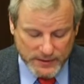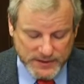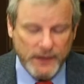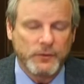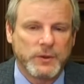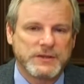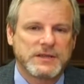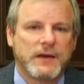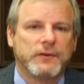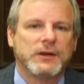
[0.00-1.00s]

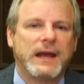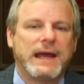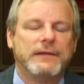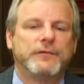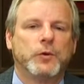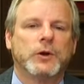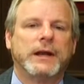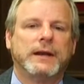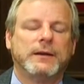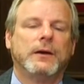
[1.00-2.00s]

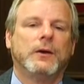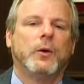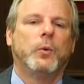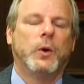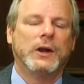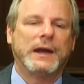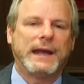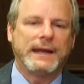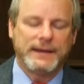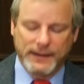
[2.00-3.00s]

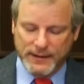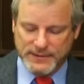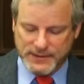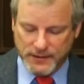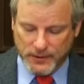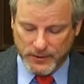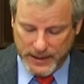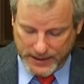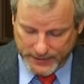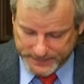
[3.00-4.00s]

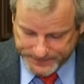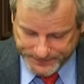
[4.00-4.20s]
717-848-1808.